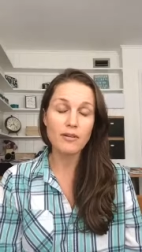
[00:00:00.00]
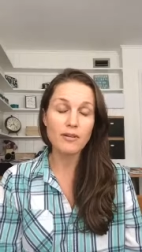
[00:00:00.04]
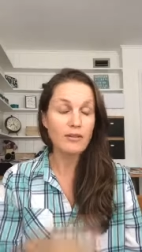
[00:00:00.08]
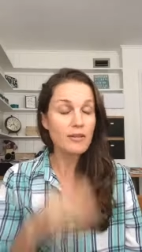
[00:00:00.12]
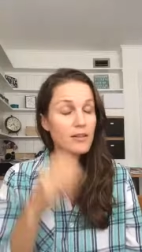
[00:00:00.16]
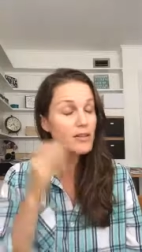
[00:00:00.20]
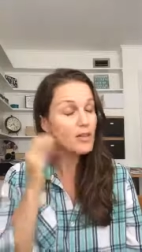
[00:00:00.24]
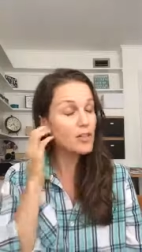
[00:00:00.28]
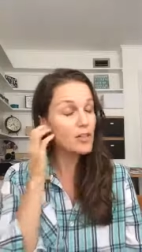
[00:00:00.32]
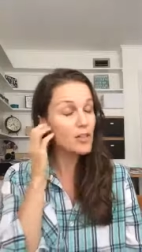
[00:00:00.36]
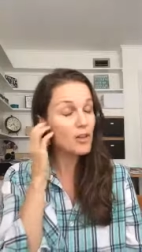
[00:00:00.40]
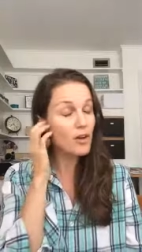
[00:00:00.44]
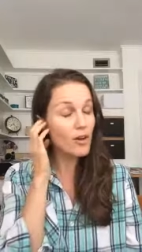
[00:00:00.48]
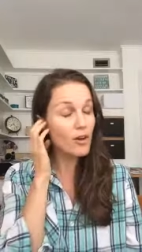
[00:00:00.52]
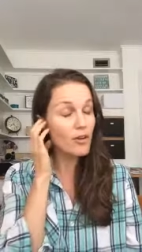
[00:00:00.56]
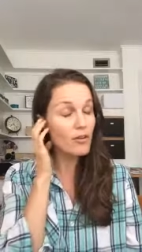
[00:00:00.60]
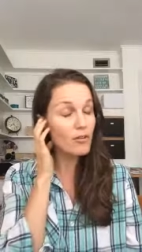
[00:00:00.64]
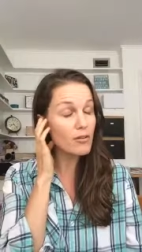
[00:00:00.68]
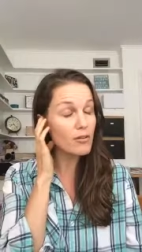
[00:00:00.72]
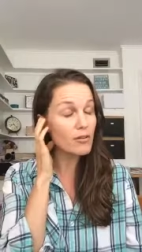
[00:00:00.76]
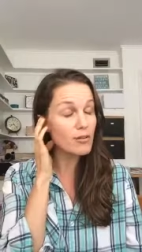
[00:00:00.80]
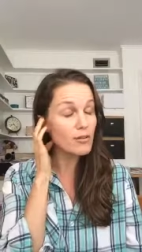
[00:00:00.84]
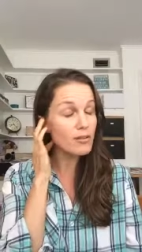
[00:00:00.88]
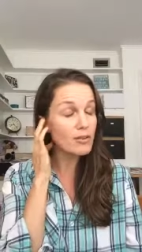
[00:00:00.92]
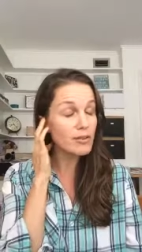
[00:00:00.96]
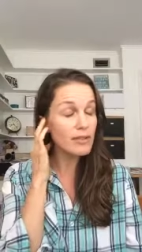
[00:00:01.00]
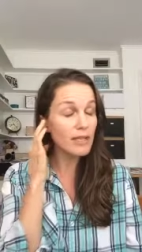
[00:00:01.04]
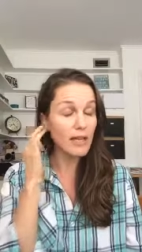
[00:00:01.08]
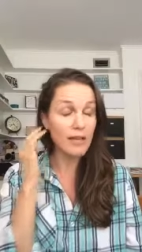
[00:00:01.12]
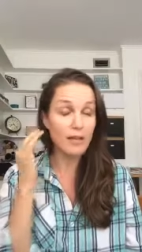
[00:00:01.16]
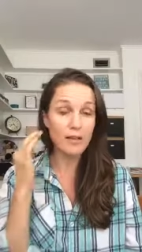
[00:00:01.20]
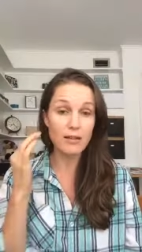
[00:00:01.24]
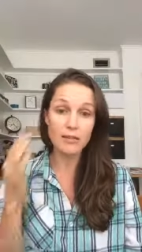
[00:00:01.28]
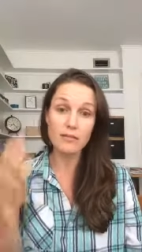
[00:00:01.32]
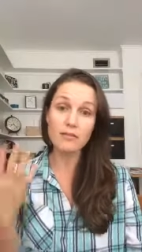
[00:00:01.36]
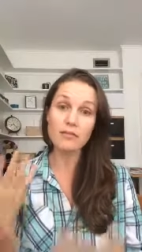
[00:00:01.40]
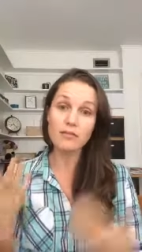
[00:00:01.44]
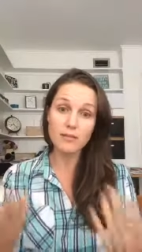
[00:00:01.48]
you know,
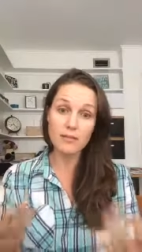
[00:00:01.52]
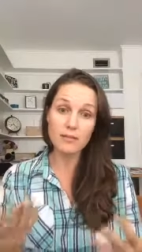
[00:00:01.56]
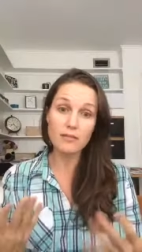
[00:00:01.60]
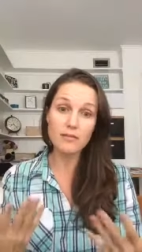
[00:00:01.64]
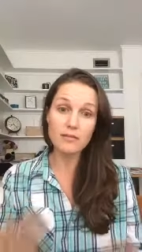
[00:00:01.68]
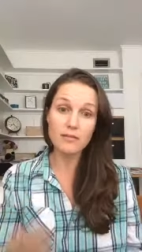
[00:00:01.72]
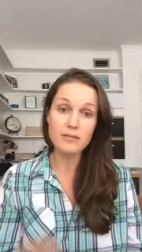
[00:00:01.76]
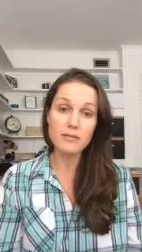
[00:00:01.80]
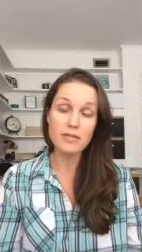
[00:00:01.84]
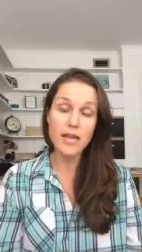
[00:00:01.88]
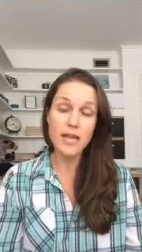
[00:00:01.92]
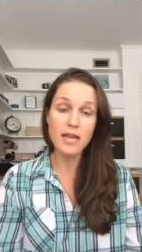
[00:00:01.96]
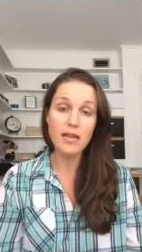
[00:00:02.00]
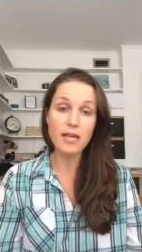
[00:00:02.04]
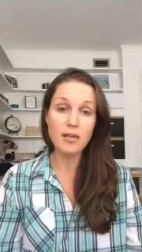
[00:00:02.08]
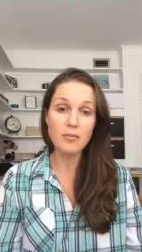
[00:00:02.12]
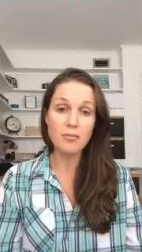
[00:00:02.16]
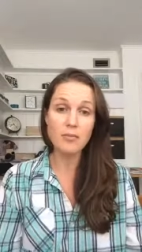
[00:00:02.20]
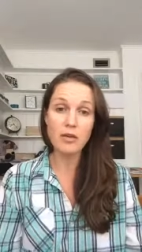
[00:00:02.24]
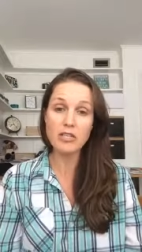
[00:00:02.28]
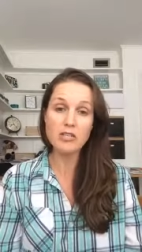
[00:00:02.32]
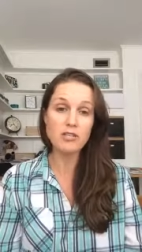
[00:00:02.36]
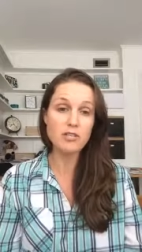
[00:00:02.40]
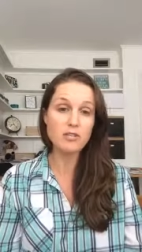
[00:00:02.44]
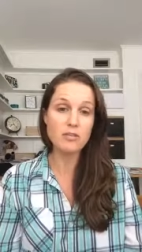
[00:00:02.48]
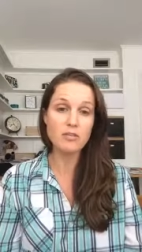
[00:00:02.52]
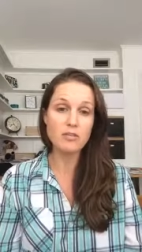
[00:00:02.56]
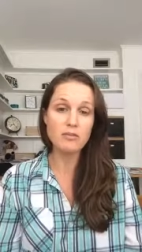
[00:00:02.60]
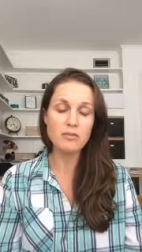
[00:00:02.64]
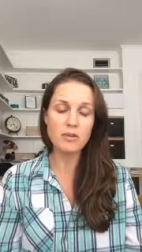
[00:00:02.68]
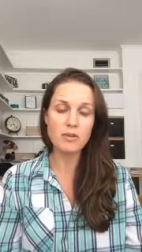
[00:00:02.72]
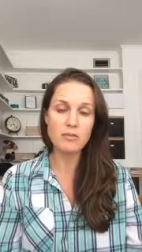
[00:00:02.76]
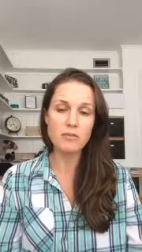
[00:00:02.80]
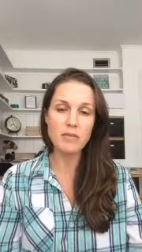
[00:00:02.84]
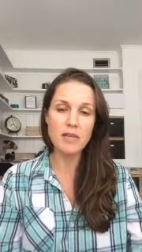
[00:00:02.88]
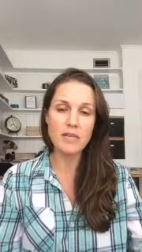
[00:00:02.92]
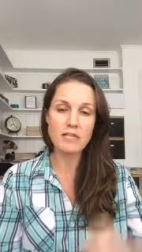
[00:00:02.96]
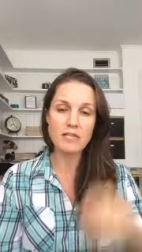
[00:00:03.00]
like taking pictures
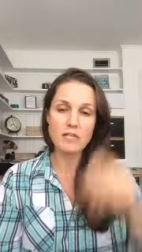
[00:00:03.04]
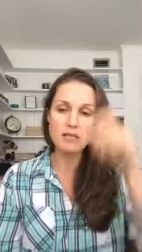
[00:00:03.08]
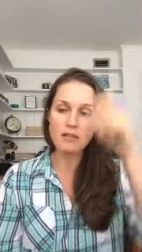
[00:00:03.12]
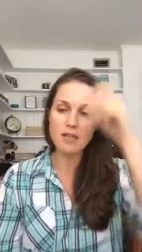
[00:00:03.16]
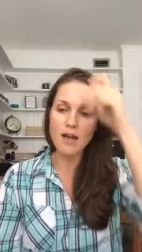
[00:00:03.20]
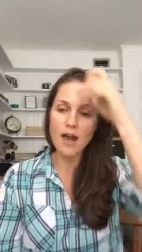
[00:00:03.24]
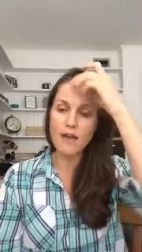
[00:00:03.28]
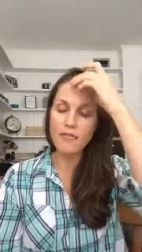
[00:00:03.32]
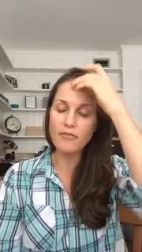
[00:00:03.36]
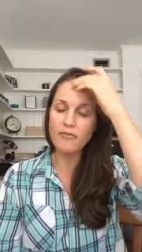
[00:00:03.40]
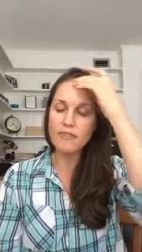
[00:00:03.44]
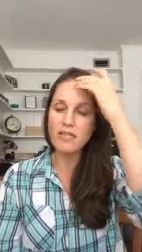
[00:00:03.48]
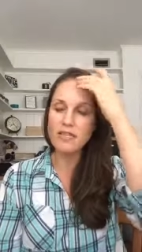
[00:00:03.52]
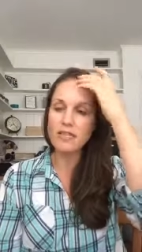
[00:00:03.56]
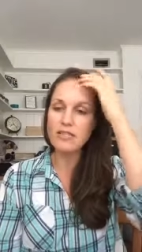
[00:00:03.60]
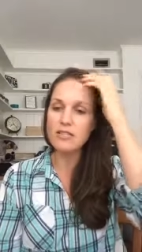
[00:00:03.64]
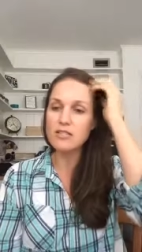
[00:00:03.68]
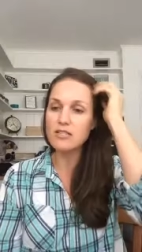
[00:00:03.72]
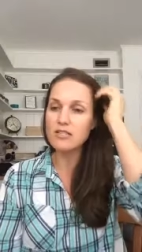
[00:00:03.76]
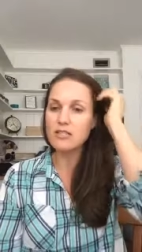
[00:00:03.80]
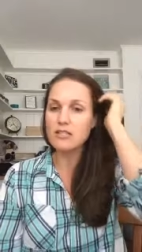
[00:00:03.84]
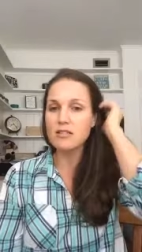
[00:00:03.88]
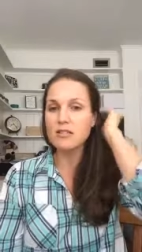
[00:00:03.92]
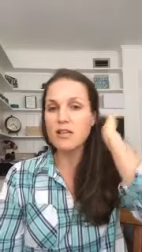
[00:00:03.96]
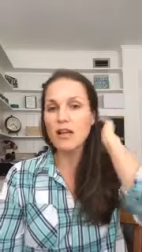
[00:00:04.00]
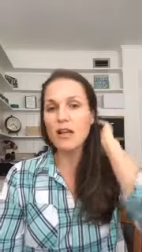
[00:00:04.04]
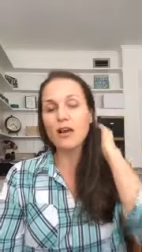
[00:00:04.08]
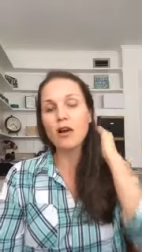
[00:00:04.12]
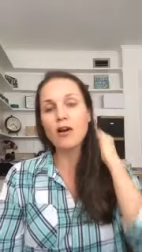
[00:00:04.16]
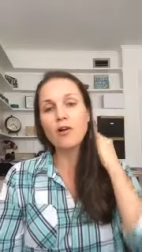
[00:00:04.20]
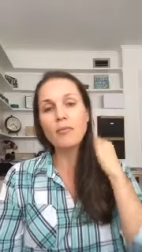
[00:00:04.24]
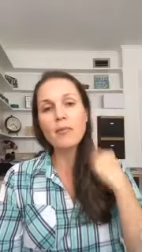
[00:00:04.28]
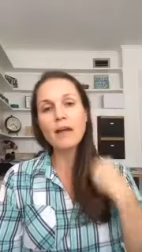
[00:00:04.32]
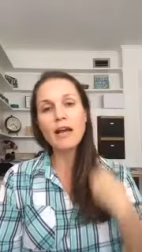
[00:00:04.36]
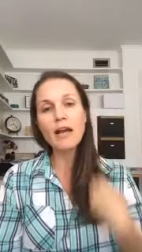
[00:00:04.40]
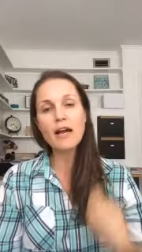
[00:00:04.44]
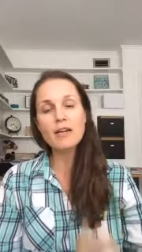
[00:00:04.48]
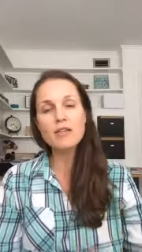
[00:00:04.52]
with me and stuff. And he's just like, oh
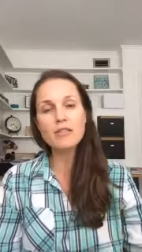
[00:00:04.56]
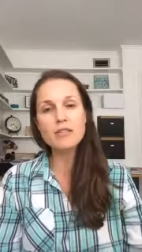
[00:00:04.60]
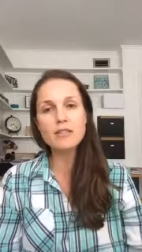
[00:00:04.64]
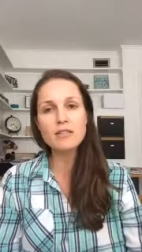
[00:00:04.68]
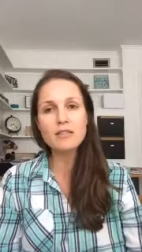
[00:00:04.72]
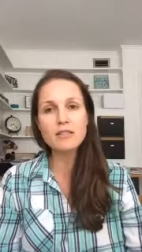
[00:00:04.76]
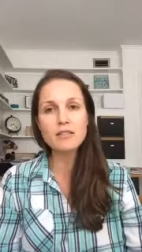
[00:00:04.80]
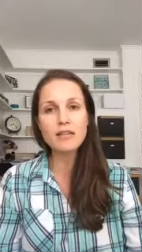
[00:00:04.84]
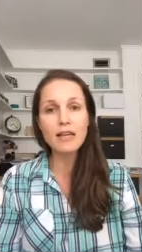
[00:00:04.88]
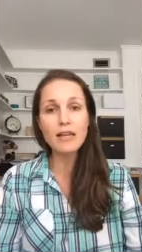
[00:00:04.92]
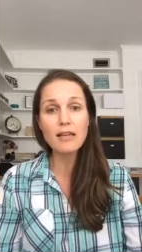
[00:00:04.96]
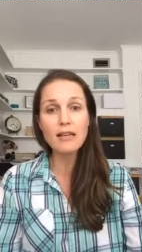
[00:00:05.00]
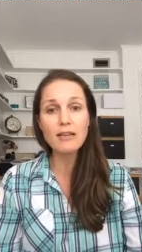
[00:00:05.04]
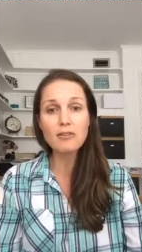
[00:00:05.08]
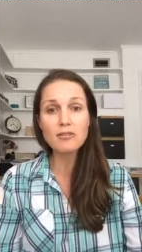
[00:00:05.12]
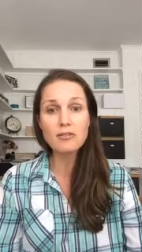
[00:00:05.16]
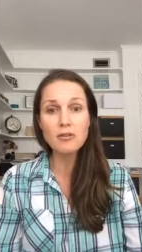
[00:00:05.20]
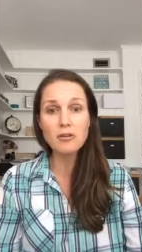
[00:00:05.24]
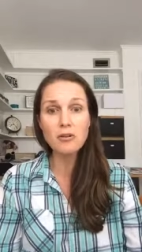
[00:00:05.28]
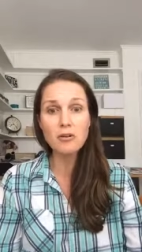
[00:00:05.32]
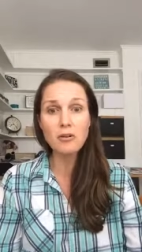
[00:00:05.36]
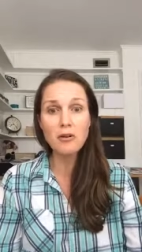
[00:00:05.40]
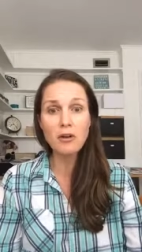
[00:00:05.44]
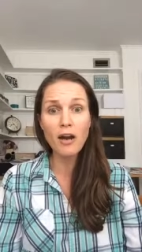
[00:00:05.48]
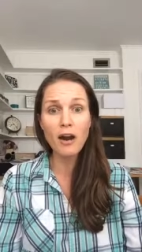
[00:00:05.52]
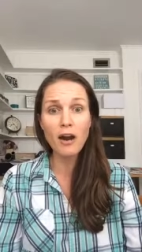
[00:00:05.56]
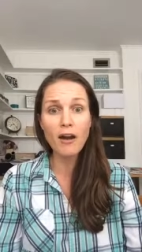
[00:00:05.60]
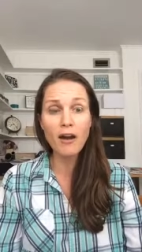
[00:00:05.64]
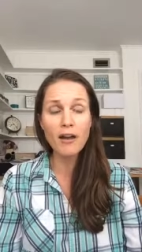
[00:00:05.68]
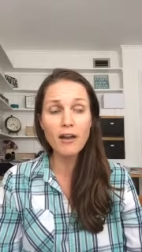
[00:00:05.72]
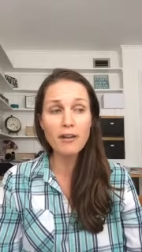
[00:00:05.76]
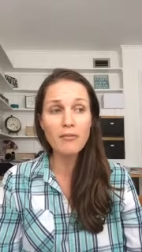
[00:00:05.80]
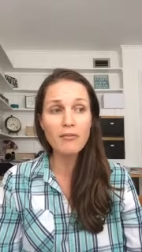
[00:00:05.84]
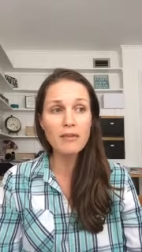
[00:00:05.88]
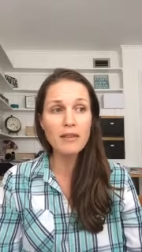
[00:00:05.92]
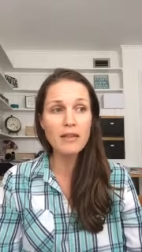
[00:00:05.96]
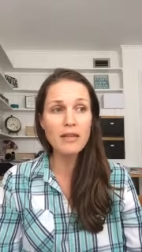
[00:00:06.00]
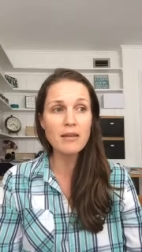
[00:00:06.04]
my gosh, these ladies are
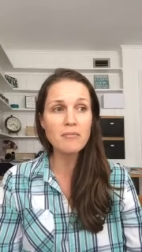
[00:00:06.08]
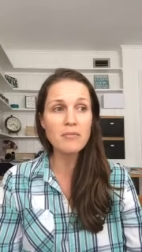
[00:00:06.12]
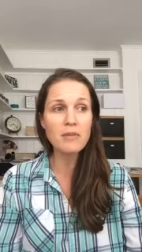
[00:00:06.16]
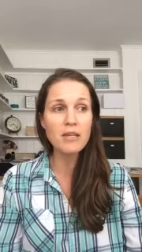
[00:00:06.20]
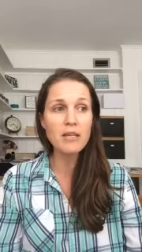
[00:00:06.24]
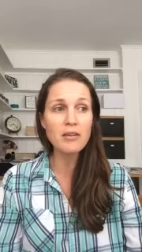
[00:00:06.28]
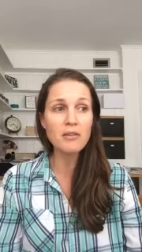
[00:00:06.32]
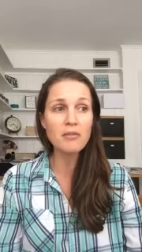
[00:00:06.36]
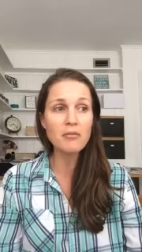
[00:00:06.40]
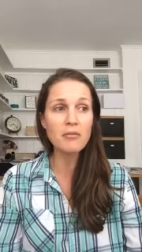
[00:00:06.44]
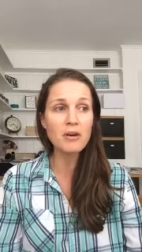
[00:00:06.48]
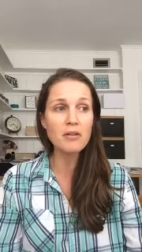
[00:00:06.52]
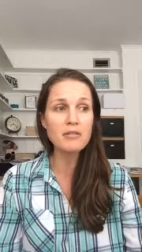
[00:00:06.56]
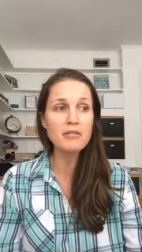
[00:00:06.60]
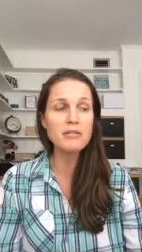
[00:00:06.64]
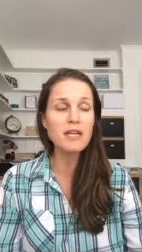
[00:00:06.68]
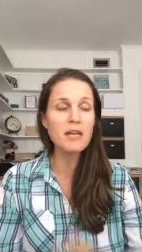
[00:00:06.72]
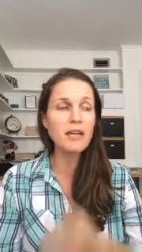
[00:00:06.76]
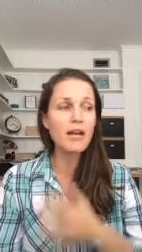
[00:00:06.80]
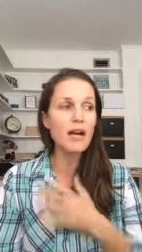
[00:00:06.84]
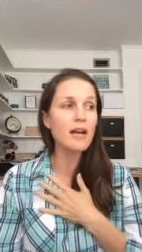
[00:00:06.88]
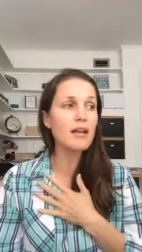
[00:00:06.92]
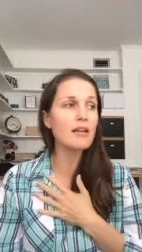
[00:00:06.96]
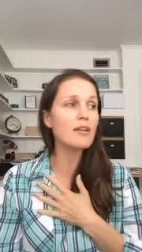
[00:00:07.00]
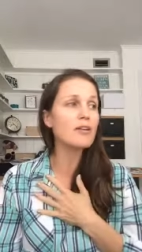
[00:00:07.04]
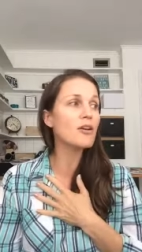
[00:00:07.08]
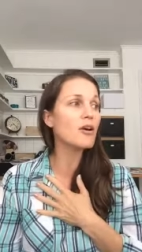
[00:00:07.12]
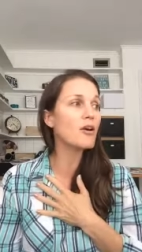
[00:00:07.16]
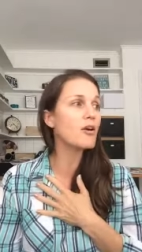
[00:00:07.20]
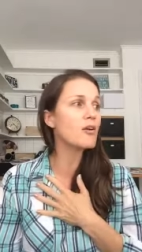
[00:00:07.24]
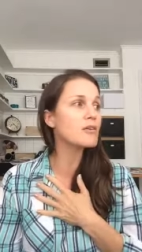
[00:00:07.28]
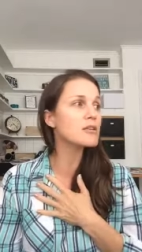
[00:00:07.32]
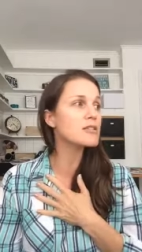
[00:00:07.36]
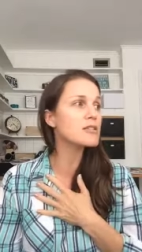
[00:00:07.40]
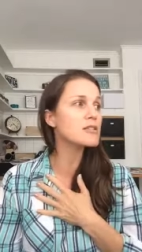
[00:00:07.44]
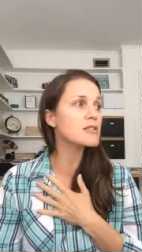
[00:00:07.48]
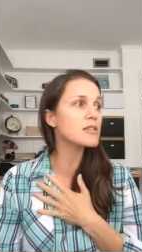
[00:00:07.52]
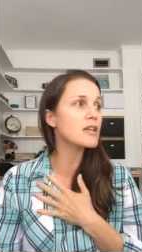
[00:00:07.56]
crying when they meet you. I was like, I know,
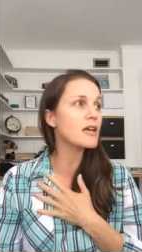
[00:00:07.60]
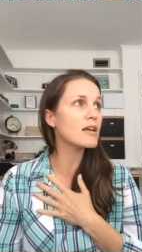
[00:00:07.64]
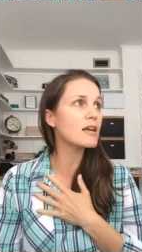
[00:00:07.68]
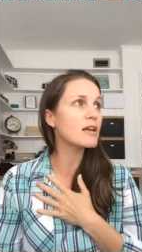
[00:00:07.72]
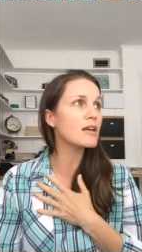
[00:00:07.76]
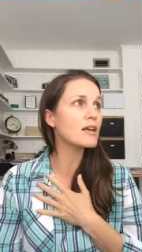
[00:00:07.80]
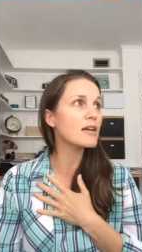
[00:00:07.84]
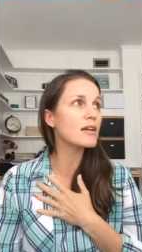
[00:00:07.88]
it's like,